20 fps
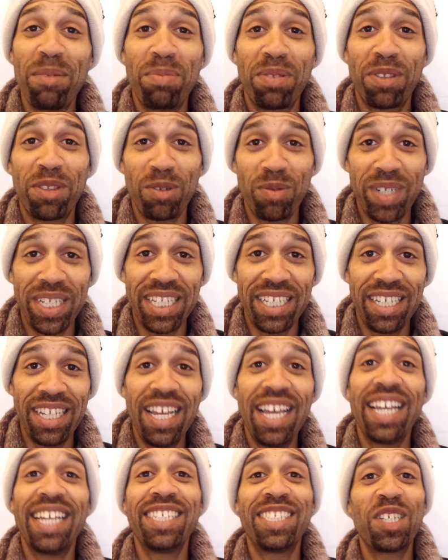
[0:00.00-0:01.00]
3
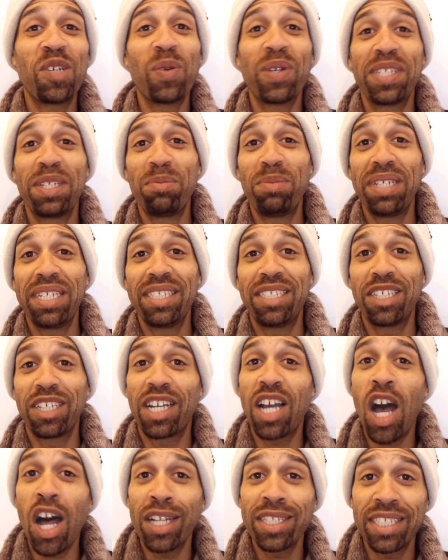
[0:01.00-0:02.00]
is going to be to
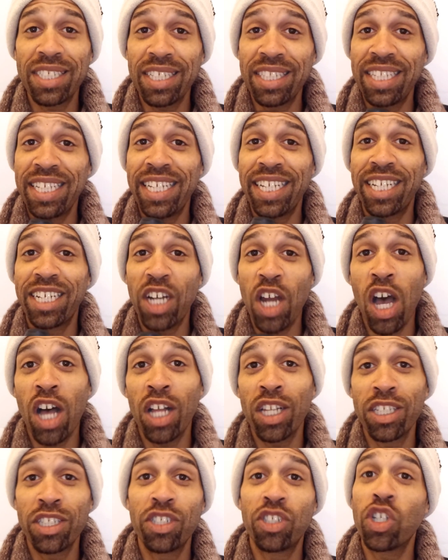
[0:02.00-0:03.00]
constantly
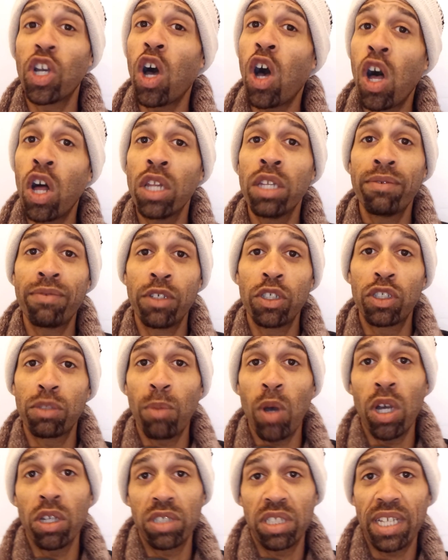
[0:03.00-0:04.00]
acknowledge all of the
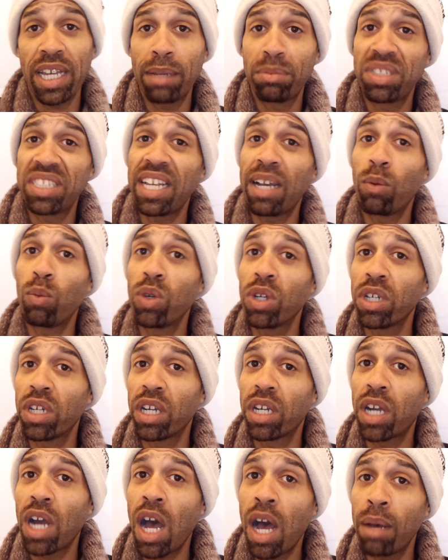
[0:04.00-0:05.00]
small steps that we're
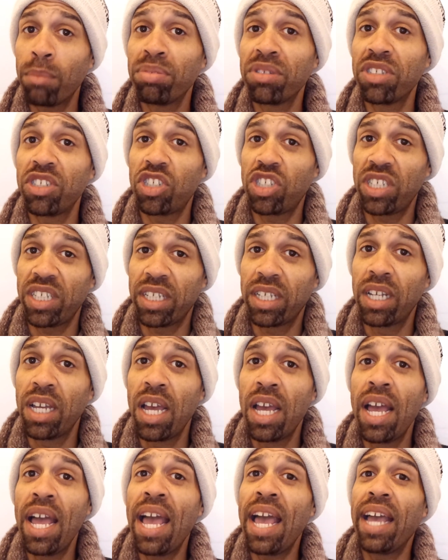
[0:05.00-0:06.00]
accomplishing
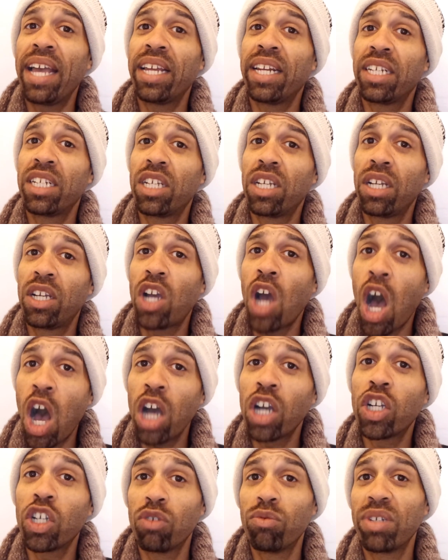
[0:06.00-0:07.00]
and
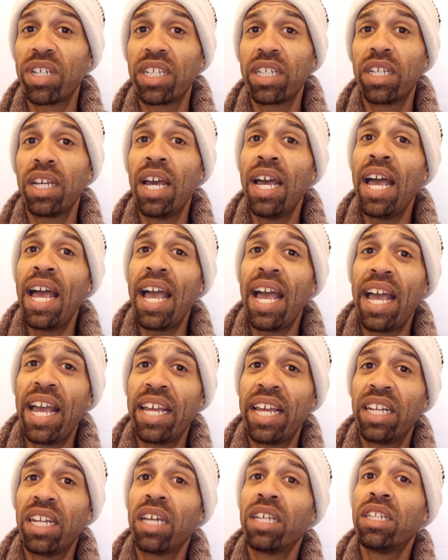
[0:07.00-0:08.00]
conquering
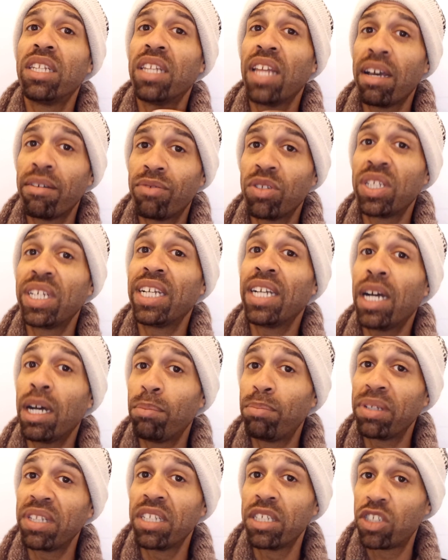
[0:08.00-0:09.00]
and leveling
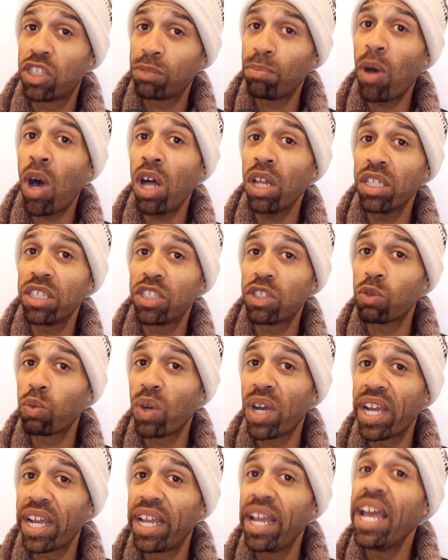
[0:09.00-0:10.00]
up in the smallest
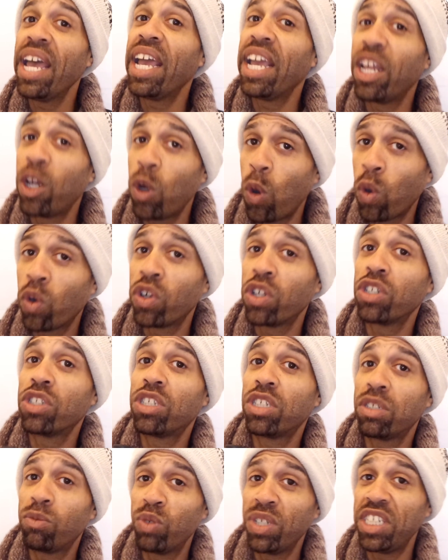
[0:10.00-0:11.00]
way in order
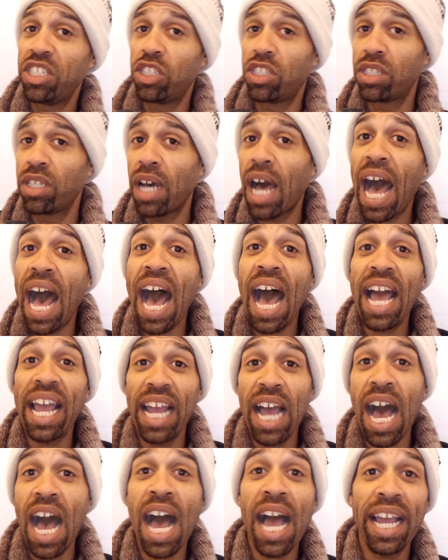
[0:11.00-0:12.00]
to reach the
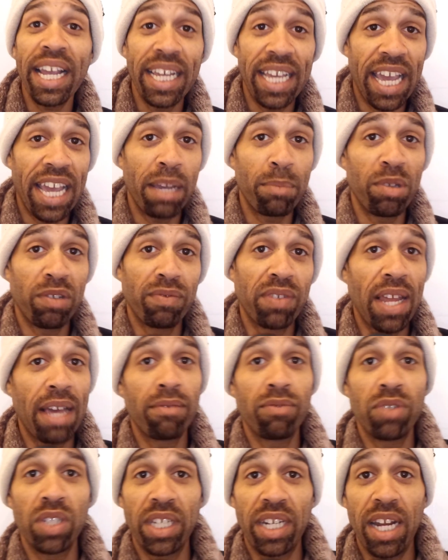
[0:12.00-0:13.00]
high game of
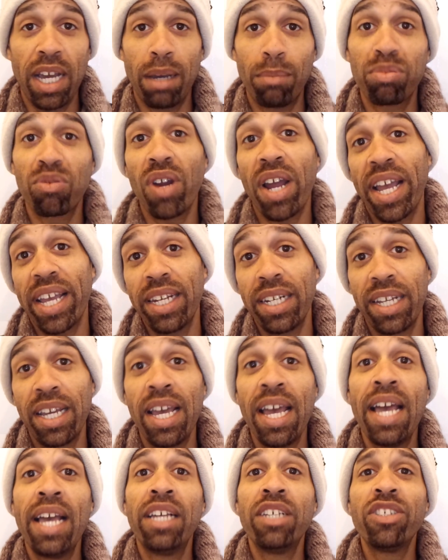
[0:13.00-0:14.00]
leveling up, right?
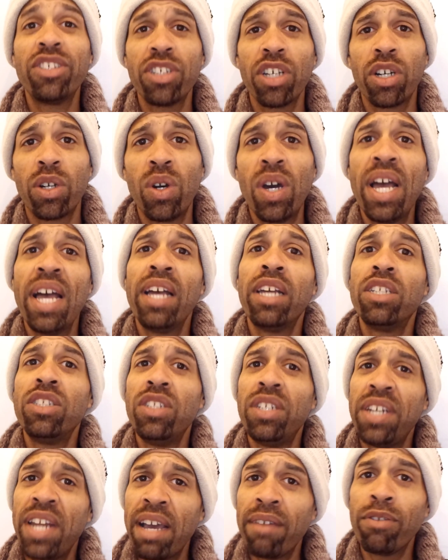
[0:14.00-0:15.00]
So
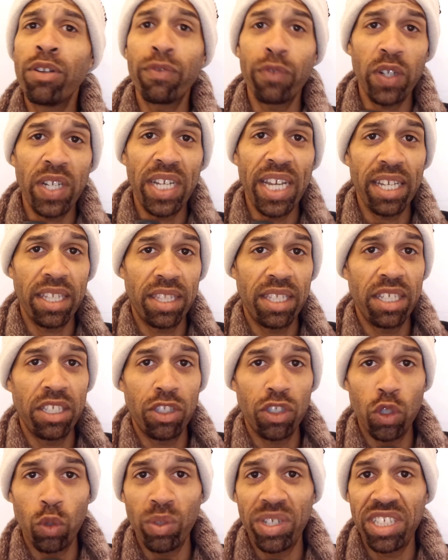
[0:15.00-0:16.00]
never forget
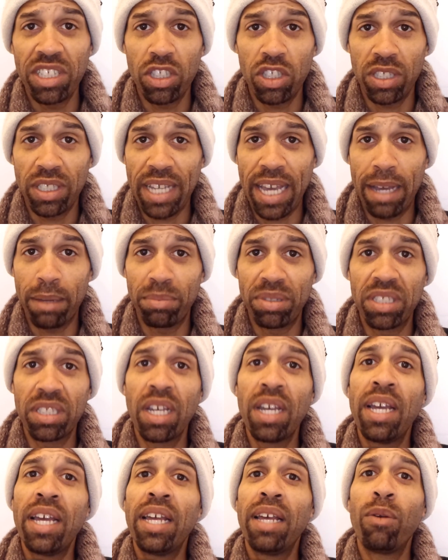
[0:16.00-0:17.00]
these 3
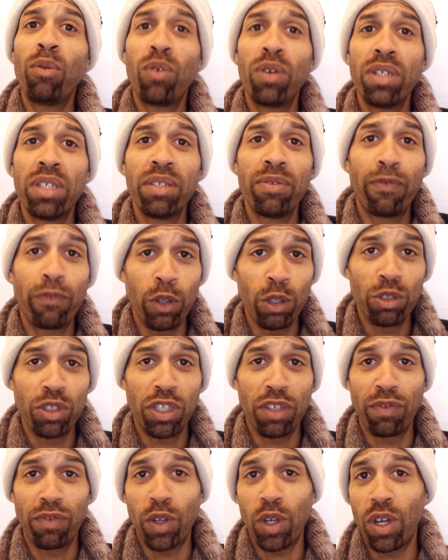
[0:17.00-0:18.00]
steps.
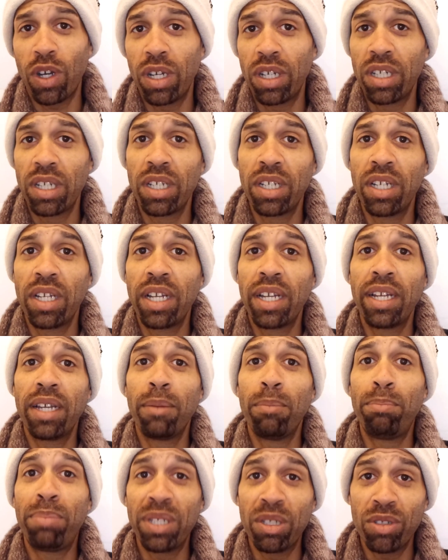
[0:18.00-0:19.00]
First of all,
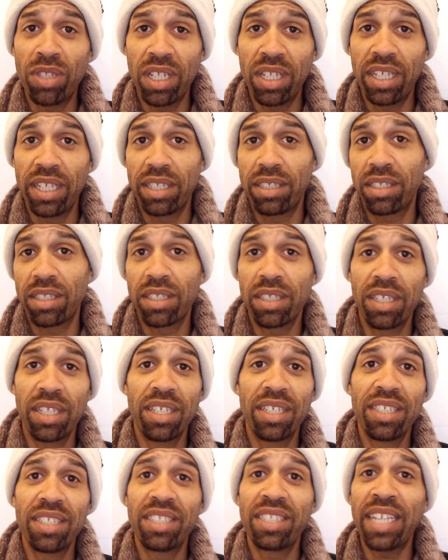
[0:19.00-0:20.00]
build a list.
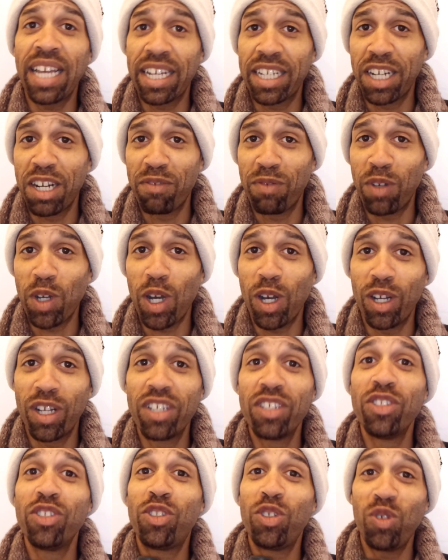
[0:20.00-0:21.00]
Second of all,
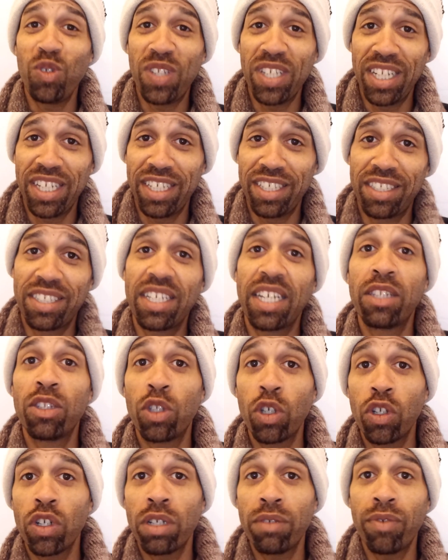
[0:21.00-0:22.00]
do the list. And
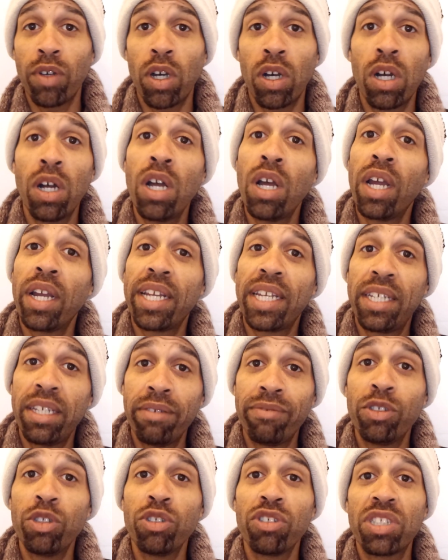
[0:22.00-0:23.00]
third of all,
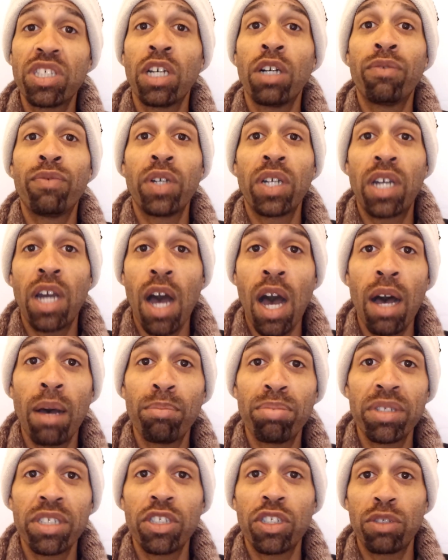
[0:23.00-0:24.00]
give yourself
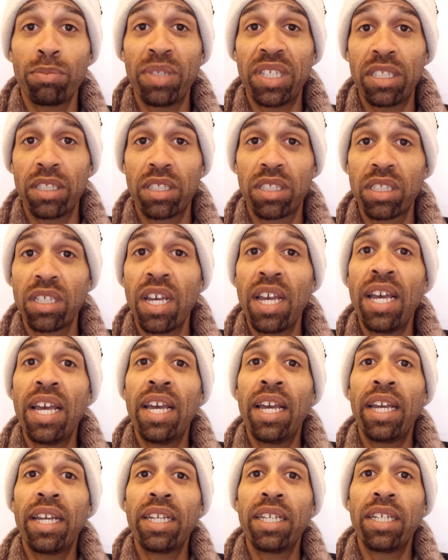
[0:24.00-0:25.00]
accomplishments,
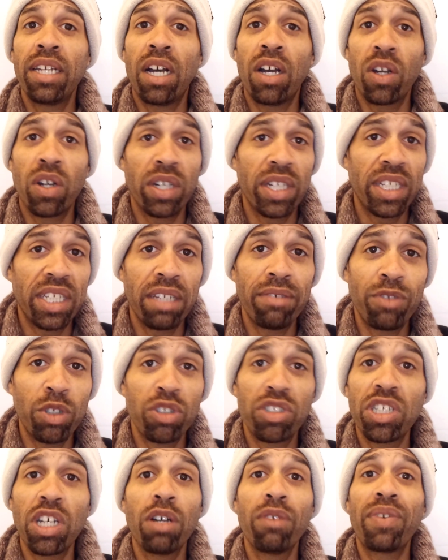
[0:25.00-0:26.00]
or give
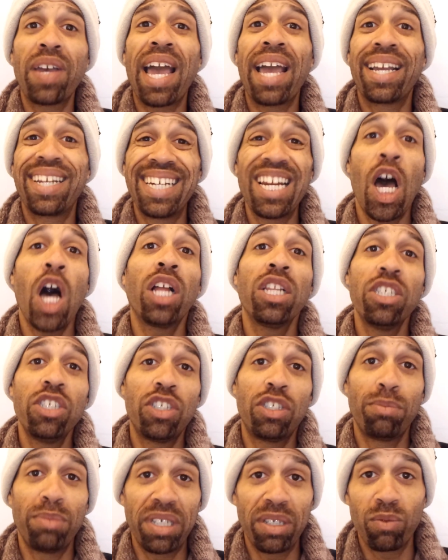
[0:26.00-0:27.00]
yourself
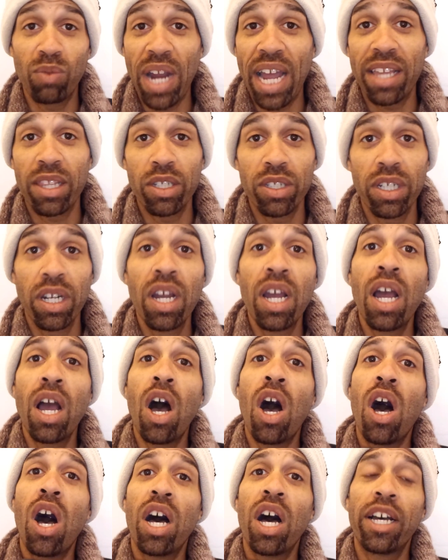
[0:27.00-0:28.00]
acknowledgement rather,
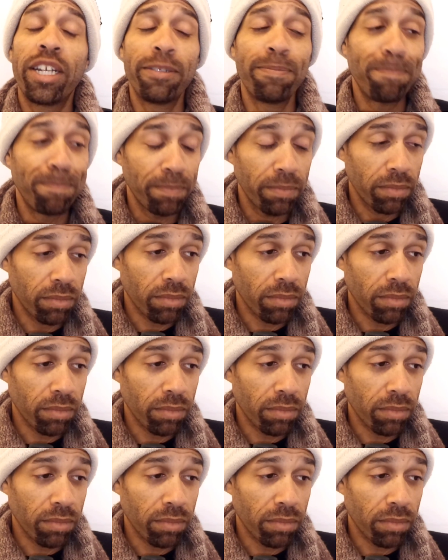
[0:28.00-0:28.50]
on